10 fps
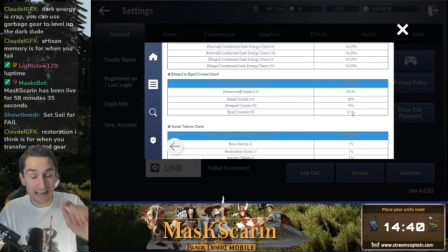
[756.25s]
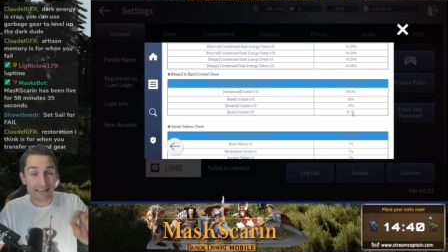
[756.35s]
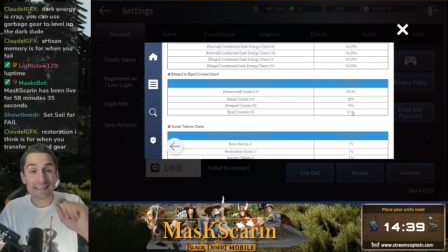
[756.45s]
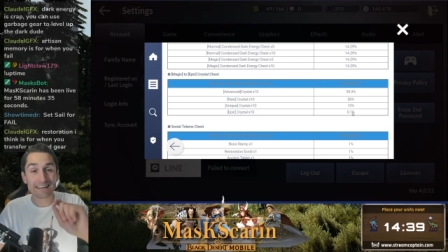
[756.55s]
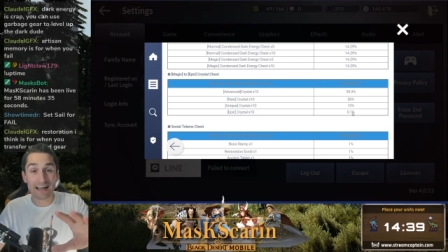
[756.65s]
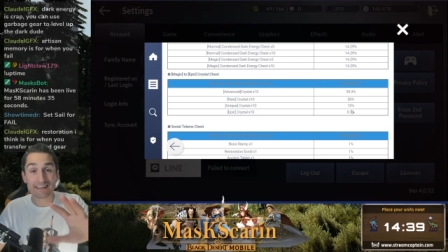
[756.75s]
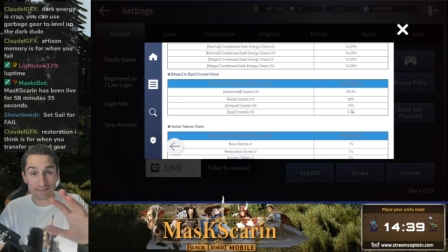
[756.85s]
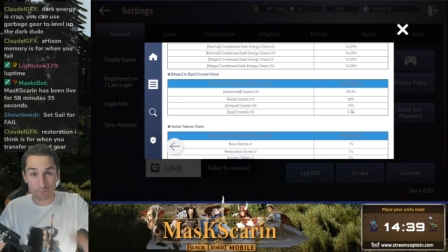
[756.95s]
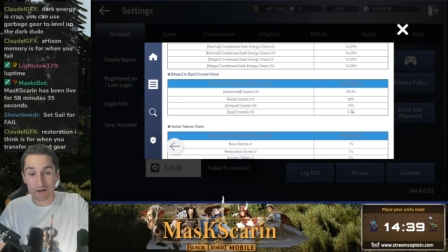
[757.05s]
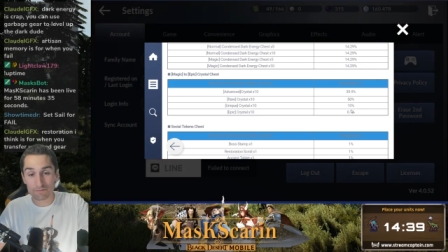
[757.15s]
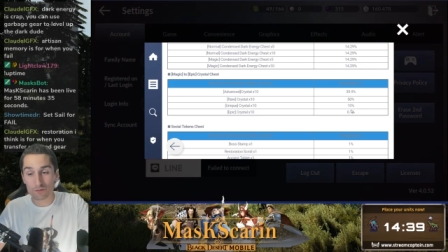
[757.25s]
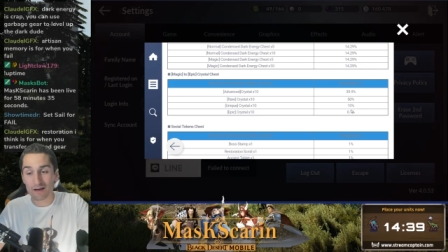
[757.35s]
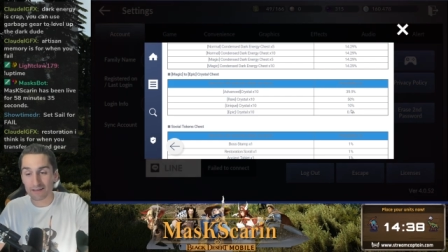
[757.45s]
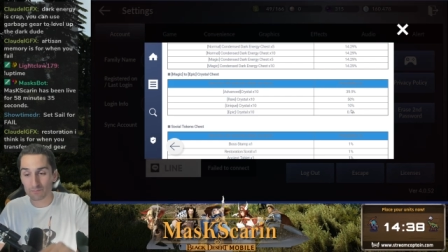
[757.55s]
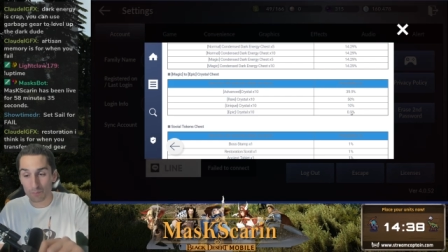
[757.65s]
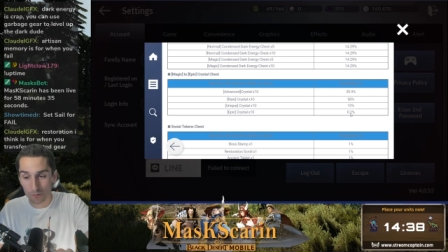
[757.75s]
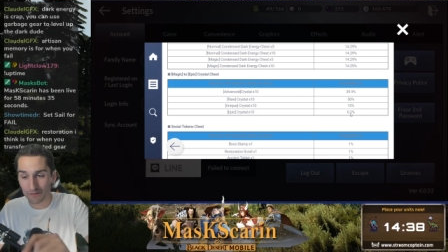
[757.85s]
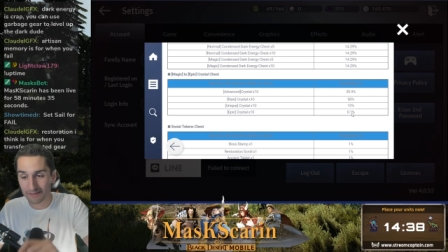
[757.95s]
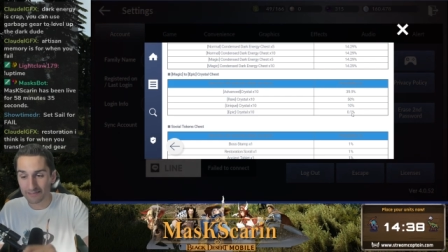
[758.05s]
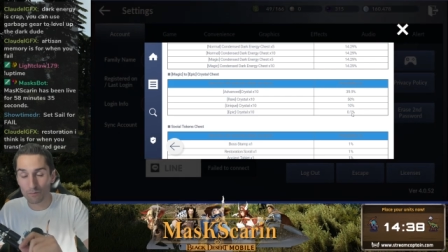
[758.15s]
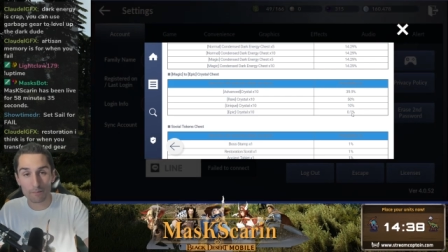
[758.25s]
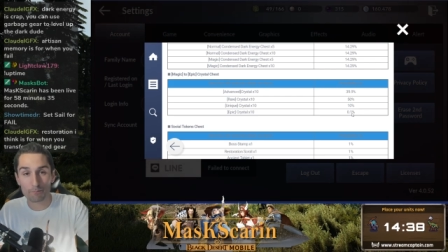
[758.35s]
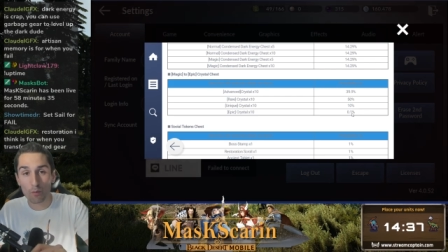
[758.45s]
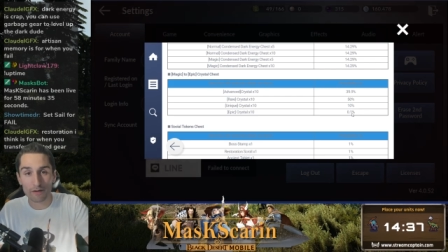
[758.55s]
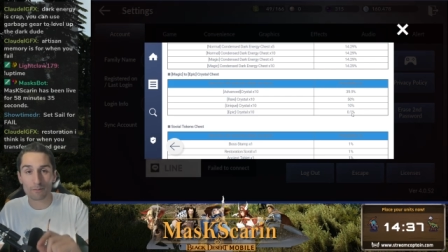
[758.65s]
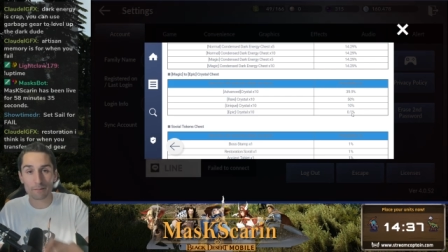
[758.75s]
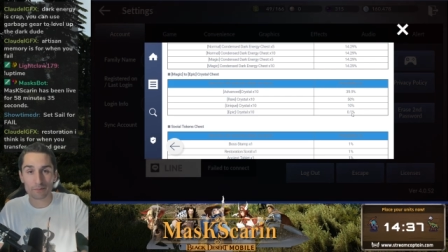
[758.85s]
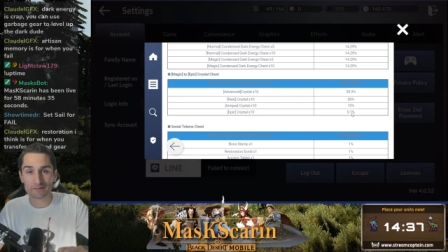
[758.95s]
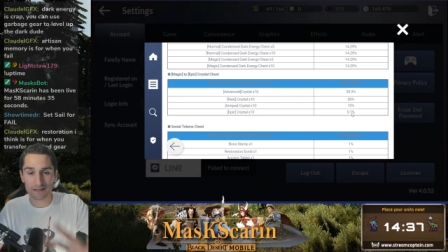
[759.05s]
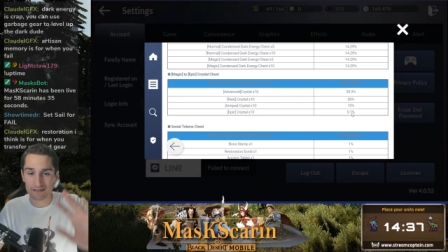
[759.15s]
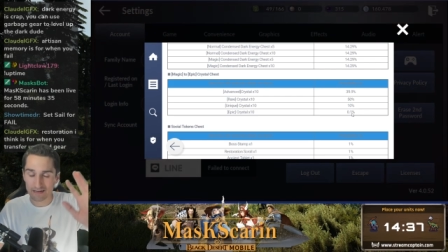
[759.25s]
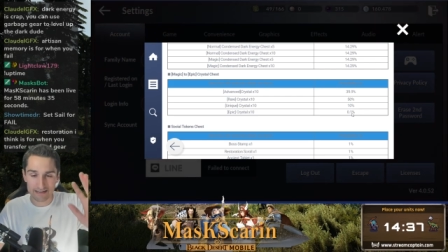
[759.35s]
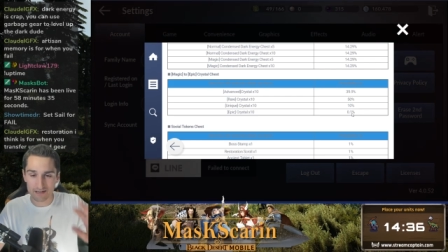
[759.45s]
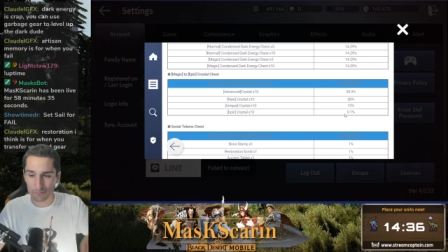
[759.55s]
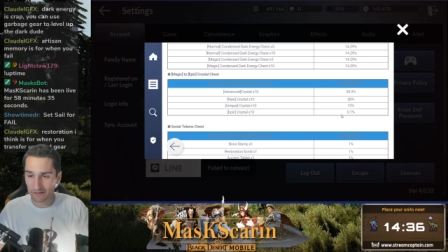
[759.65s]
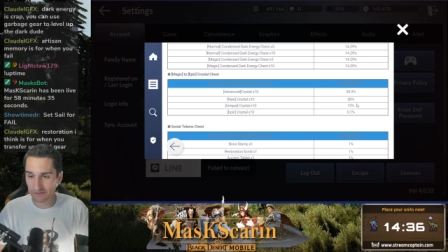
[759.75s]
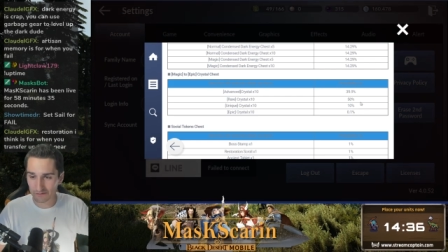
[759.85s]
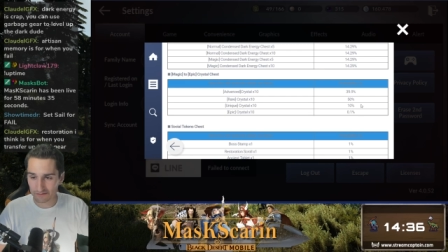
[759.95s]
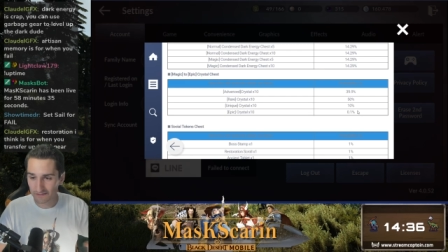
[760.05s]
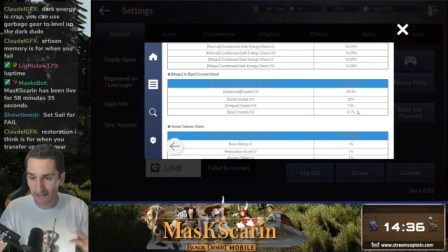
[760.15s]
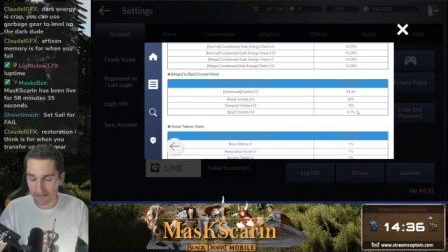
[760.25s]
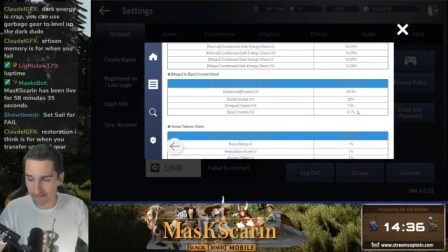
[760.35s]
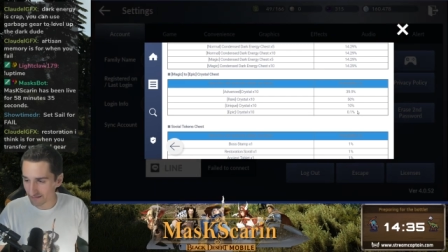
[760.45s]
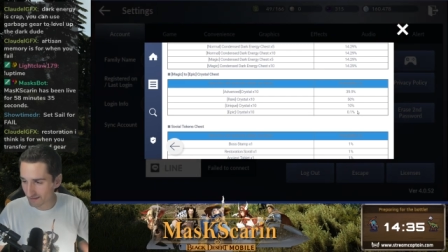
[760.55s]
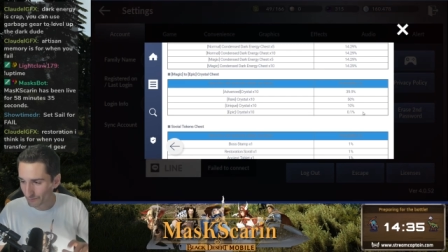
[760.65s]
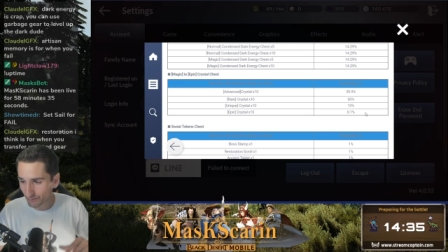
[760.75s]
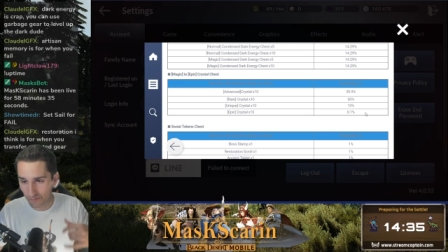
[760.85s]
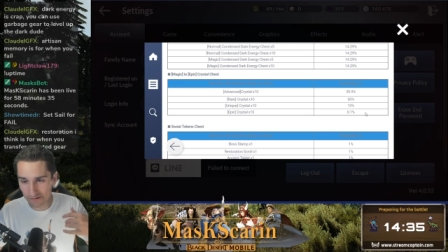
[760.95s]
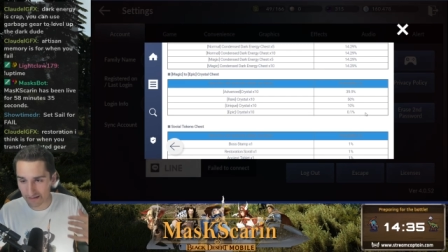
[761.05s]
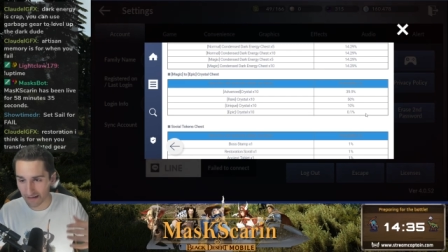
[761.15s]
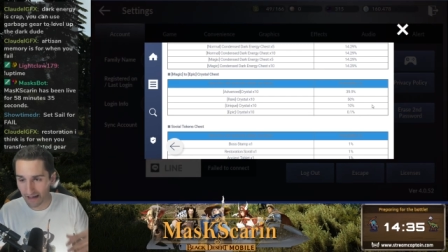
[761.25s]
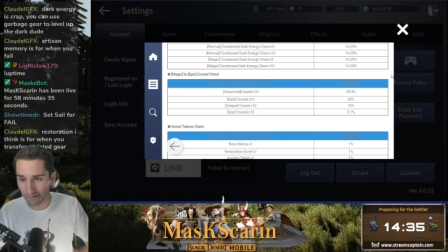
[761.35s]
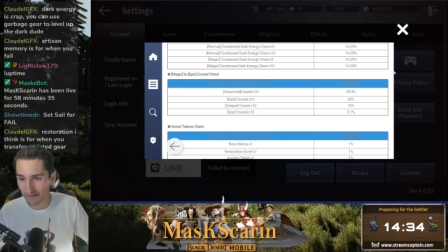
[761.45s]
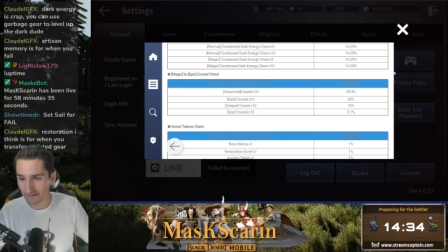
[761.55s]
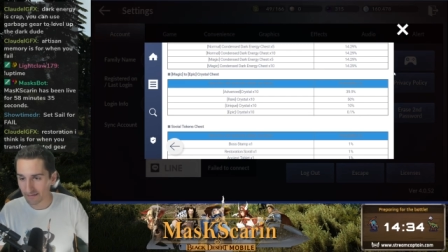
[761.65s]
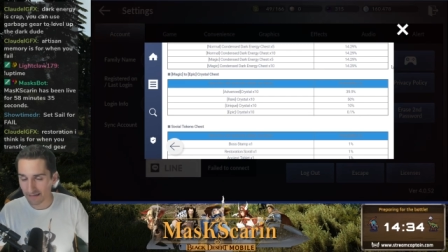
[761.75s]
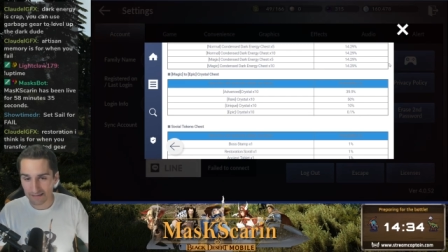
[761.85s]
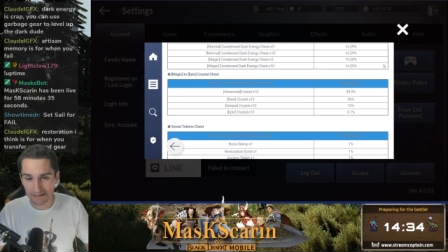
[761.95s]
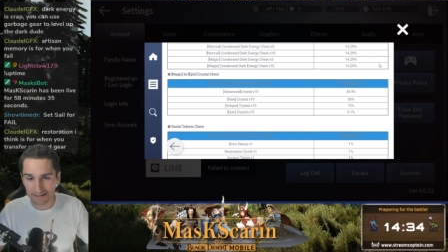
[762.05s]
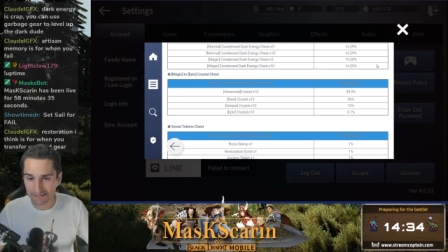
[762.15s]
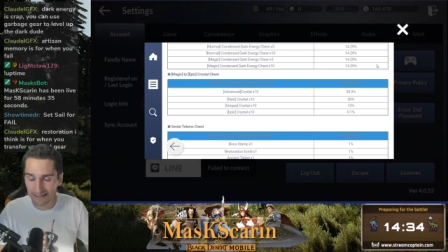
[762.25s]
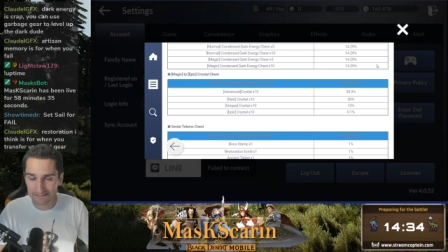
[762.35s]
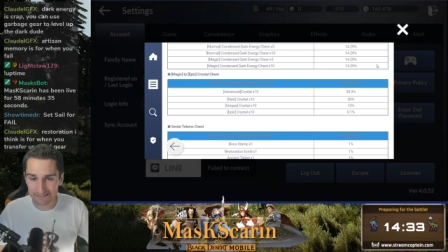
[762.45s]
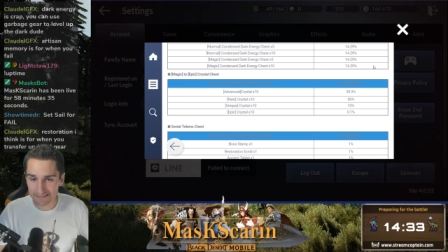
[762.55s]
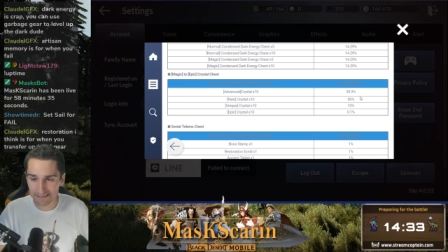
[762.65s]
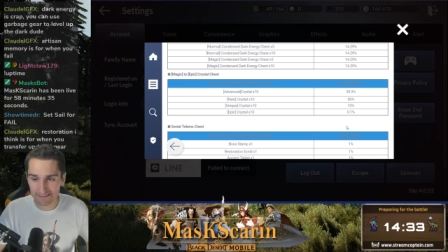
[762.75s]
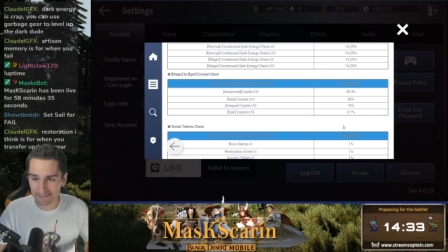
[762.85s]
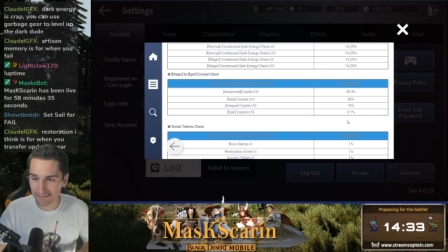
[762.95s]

I need, if one of you guys pull this, I want 0.1%. I need a picture. Send it. Discord, you got me. Like that's, that's,